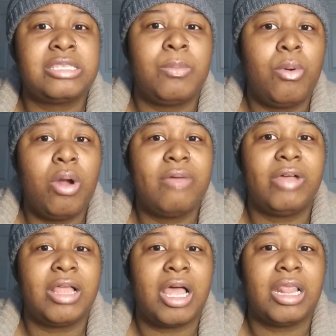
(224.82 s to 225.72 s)
more of
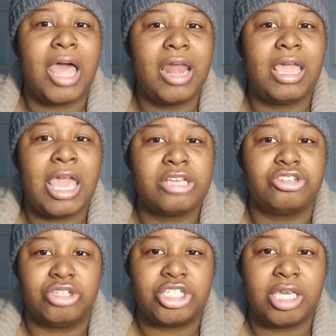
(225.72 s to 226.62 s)
a lot of
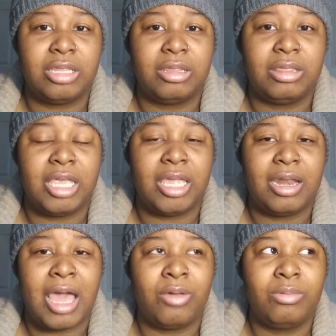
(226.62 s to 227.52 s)
estrogen.
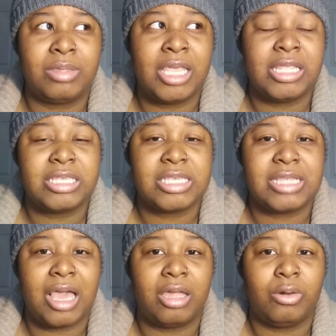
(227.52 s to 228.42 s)
Then I don't think this is
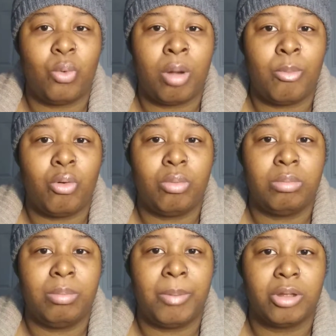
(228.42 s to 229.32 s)
like a normal
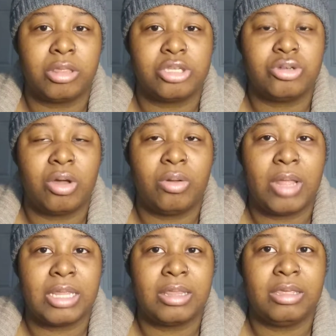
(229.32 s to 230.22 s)
birth control.
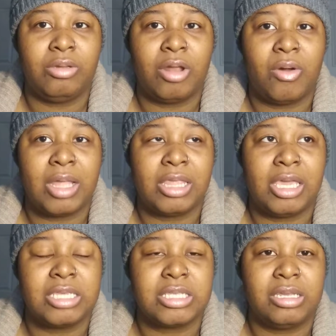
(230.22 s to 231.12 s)
I think
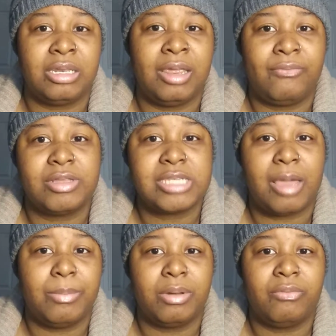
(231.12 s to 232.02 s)
it's a different
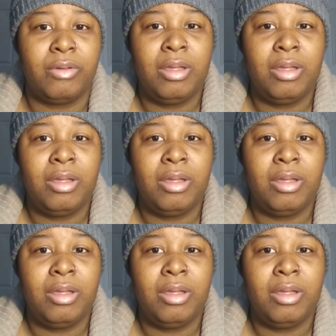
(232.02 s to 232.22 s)
type of